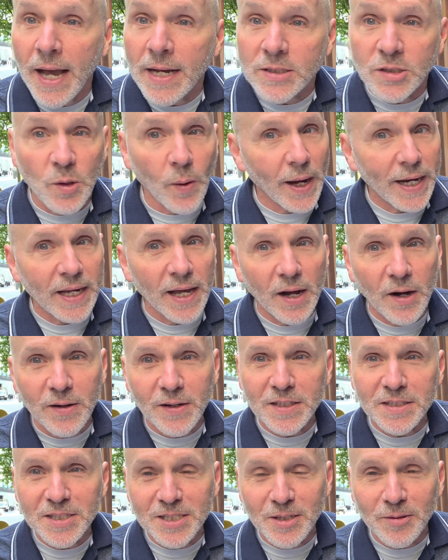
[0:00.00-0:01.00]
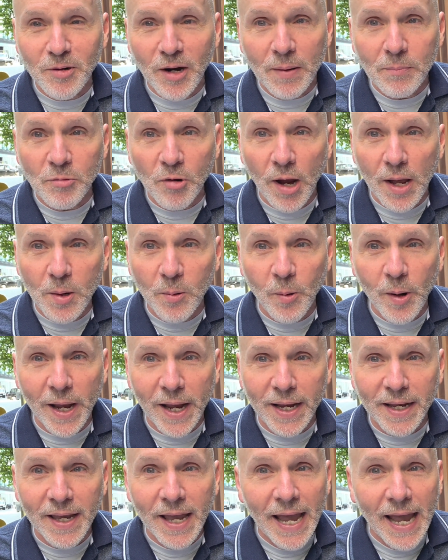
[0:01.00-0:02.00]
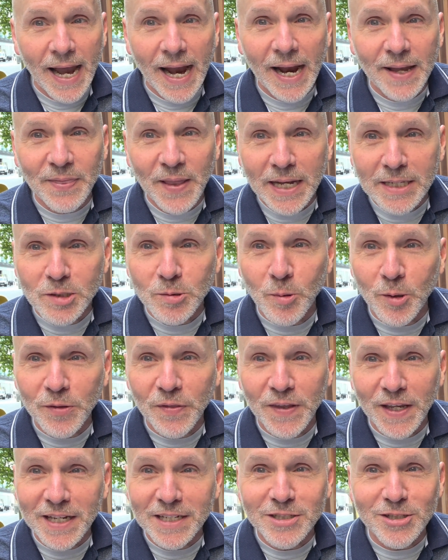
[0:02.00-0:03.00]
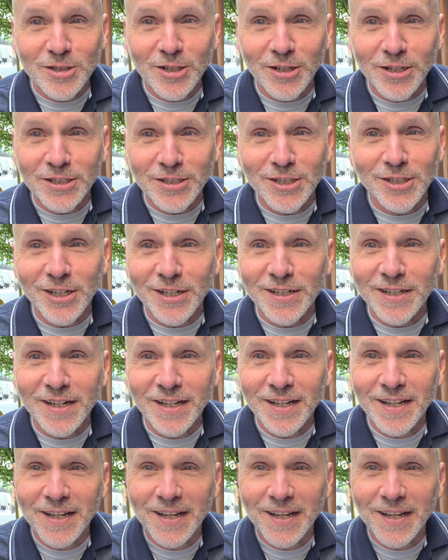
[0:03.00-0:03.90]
So I got on Instagram right away, and that's where things took a turn.